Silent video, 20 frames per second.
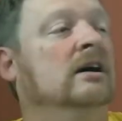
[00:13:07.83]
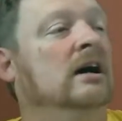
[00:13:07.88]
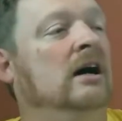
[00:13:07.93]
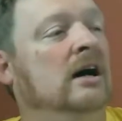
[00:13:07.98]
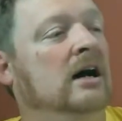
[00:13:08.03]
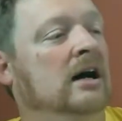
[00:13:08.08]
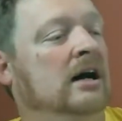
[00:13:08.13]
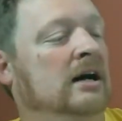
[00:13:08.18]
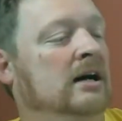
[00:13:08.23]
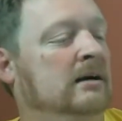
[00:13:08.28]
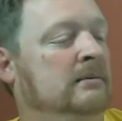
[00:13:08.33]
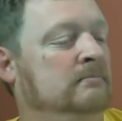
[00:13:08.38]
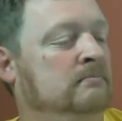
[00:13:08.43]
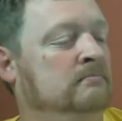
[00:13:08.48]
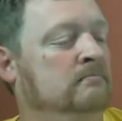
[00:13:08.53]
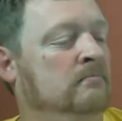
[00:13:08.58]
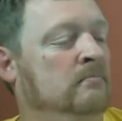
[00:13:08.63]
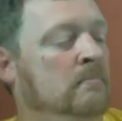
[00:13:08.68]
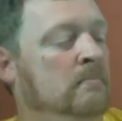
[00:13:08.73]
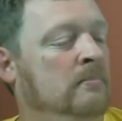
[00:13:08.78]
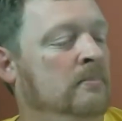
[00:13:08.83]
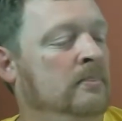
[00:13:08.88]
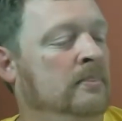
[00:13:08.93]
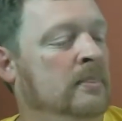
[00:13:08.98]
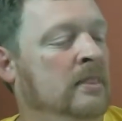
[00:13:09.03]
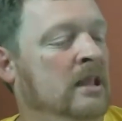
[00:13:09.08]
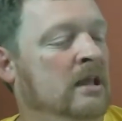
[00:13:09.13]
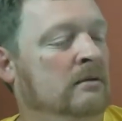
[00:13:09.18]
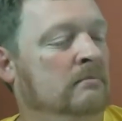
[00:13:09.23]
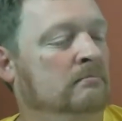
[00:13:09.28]

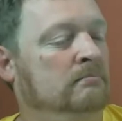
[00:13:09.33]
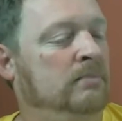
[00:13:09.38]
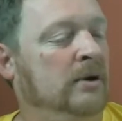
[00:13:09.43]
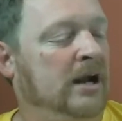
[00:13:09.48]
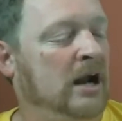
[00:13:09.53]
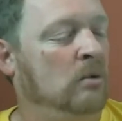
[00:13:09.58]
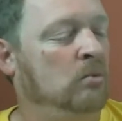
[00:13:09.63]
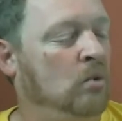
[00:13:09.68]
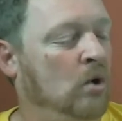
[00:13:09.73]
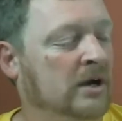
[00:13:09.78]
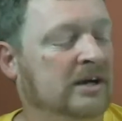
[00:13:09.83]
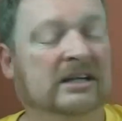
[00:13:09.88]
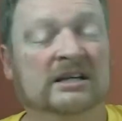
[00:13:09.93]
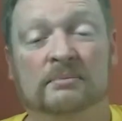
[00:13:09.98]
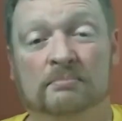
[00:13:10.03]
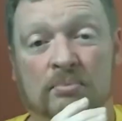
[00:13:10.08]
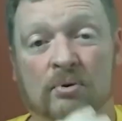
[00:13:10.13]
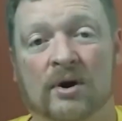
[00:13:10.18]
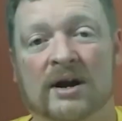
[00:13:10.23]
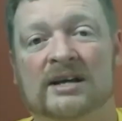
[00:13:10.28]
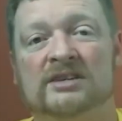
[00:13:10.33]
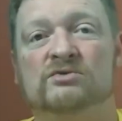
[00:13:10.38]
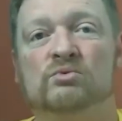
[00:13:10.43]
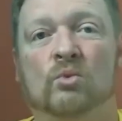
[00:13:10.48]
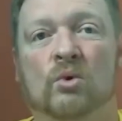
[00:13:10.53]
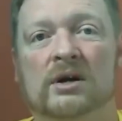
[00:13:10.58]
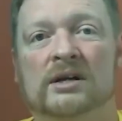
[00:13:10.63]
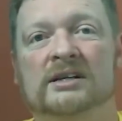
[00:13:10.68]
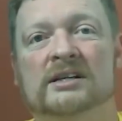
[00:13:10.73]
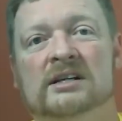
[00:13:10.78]
But I wanted to press,
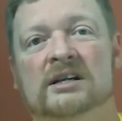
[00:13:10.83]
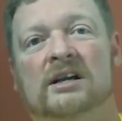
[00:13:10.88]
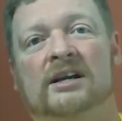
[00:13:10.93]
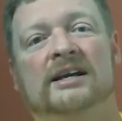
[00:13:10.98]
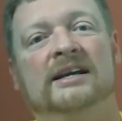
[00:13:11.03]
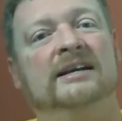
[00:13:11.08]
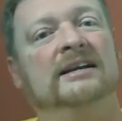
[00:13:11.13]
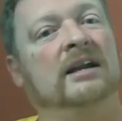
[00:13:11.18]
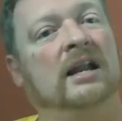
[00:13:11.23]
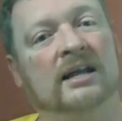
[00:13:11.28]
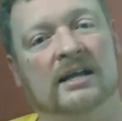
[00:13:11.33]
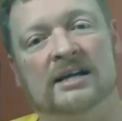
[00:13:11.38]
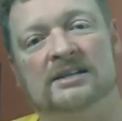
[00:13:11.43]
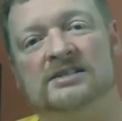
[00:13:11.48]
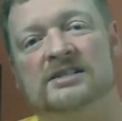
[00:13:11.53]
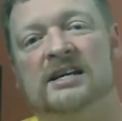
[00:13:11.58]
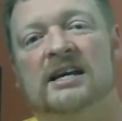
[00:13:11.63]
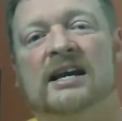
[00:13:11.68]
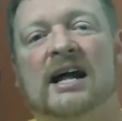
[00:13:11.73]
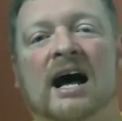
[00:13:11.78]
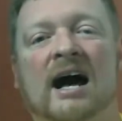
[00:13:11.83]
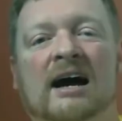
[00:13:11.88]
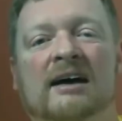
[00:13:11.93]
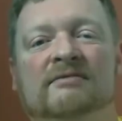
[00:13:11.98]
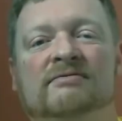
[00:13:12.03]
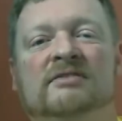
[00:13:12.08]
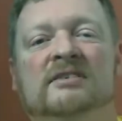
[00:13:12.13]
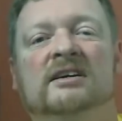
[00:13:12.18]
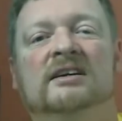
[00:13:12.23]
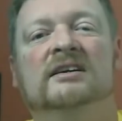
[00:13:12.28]
wanted to clean. Like I said, I've
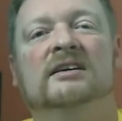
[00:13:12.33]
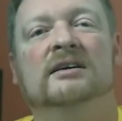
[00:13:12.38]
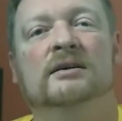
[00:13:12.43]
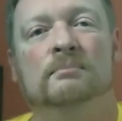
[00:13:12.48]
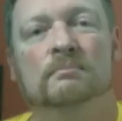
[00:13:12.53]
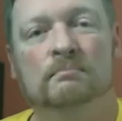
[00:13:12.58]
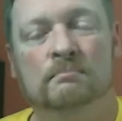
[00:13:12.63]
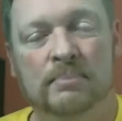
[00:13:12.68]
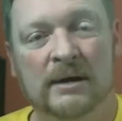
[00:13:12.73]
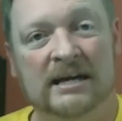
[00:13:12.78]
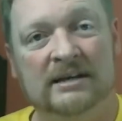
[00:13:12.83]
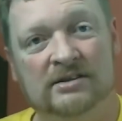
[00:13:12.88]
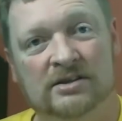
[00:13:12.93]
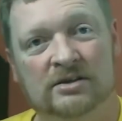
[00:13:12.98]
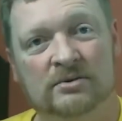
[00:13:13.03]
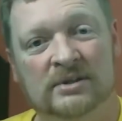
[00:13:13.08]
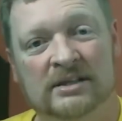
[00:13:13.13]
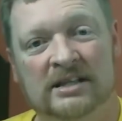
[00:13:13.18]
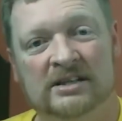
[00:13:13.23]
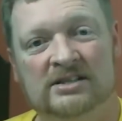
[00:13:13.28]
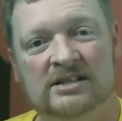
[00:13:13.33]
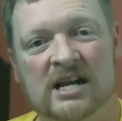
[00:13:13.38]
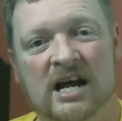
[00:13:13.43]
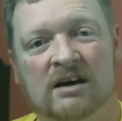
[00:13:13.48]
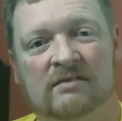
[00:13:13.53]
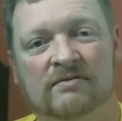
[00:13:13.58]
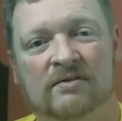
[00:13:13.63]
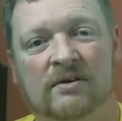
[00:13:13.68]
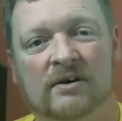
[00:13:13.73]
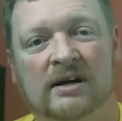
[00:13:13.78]
been doing this now
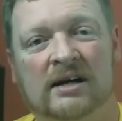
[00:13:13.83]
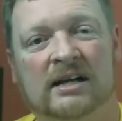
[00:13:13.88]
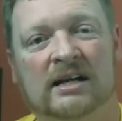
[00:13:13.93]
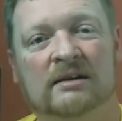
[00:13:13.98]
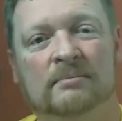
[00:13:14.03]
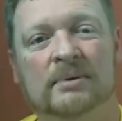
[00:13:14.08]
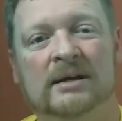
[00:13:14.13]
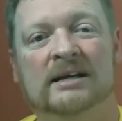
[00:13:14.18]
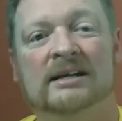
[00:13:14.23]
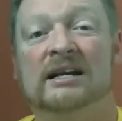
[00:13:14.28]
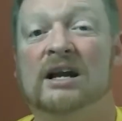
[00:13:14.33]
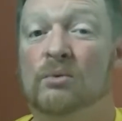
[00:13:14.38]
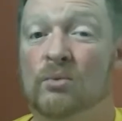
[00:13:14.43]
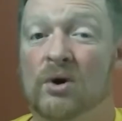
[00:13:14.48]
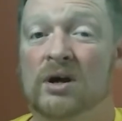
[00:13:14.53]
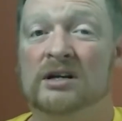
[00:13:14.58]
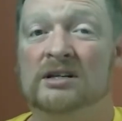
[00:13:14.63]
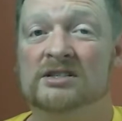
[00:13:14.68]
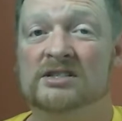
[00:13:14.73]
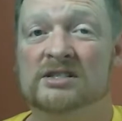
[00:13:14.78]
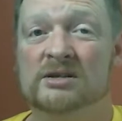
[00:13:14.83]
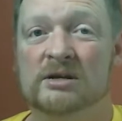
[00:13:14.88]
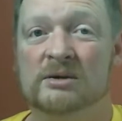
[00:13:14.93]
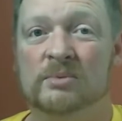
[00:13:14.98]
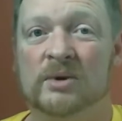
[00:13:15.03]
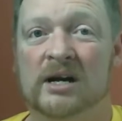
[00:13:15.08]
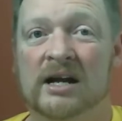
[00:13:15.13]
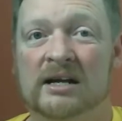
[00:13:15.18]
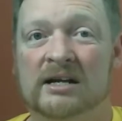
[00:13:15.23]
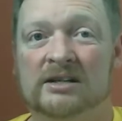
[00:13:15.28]
for a little bit, and I wanted to see
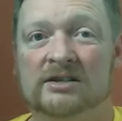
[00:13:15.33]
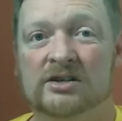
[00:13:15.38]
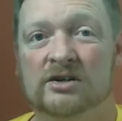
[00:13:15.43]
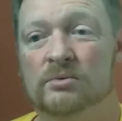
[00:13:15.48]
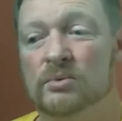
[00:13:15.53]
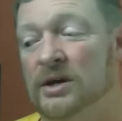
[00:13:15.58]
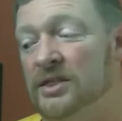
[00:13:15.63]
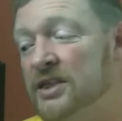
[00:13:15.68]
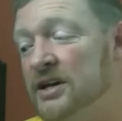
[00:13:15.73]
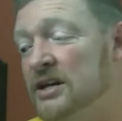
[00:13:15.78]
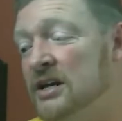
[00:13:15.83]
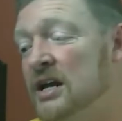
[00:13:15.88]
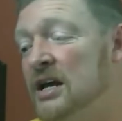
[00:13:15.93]
what I could do with it.